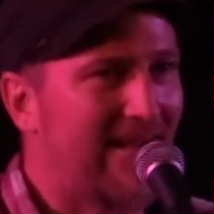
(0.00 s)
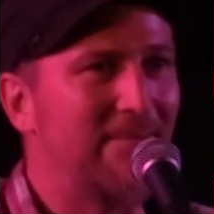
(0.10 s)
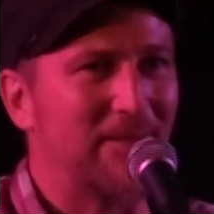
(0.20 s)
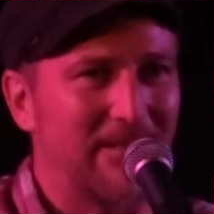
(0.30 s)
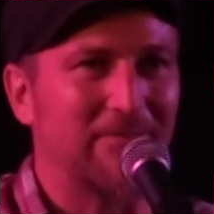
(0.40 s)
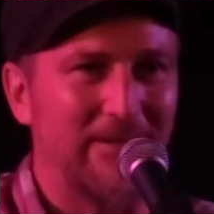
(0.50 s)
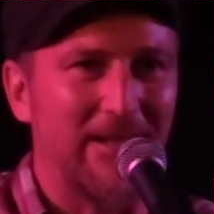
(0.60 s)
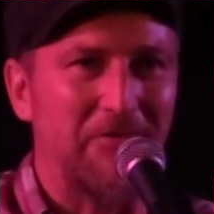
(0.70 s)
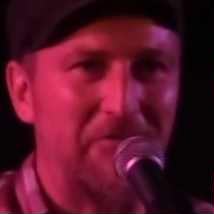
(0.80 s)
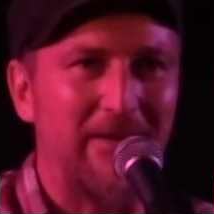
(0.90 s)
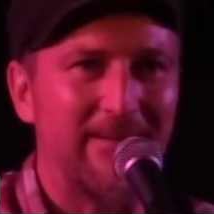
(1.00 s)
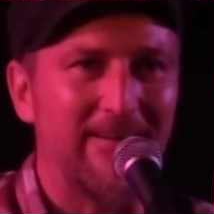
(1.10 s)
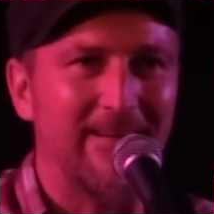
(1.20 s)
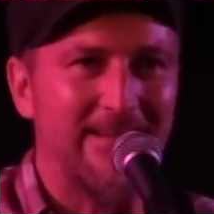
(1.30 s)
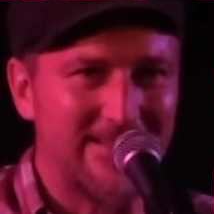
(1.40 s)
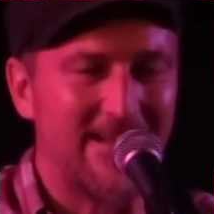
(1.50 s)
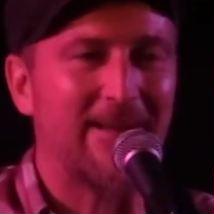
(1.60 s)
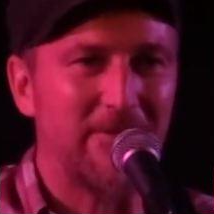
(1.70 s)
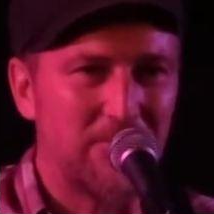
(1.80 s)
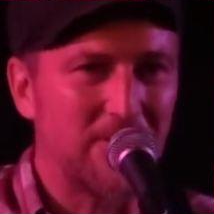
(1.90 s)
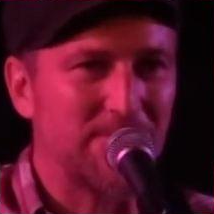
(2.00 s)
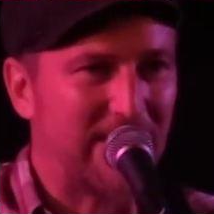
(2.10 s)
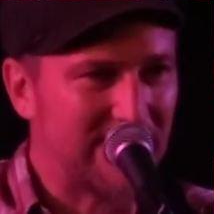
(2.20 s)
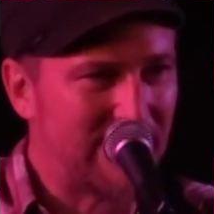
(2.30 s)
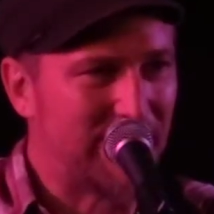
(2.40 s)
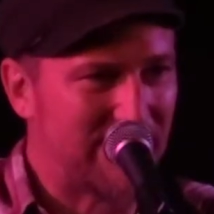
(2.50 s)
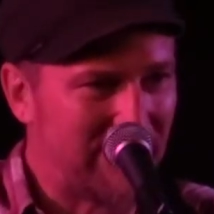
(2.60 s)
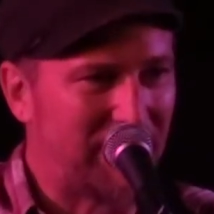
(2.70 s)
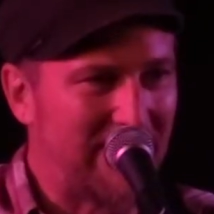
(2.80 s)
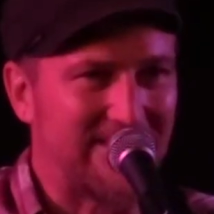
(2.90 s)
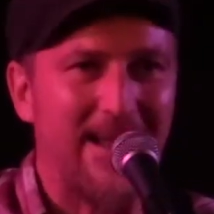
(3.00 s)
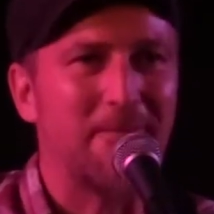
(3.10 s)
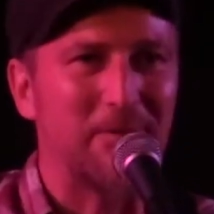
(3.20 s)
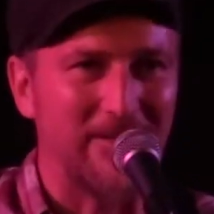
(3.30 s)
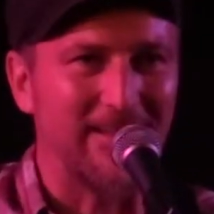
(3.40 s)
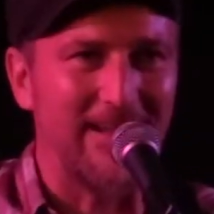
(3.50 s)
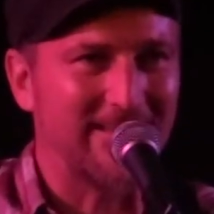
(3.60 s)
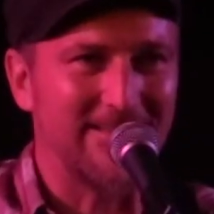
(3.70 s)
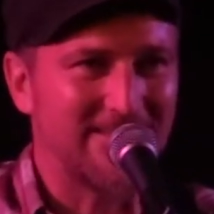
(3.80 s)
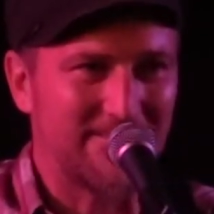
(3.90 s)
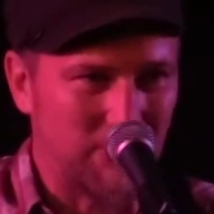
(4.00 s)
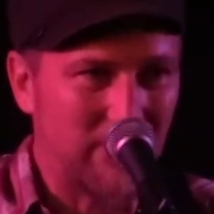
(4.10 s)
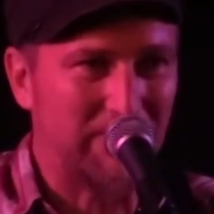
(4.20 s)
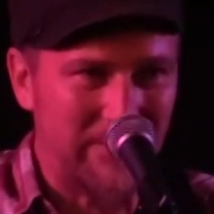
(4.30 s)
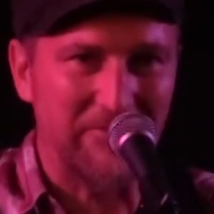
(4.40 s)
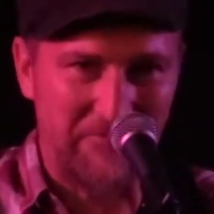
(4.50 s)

I'm a lover, not a fighter, he staggered towards me because he was shit-faced hammered. Like, this would have been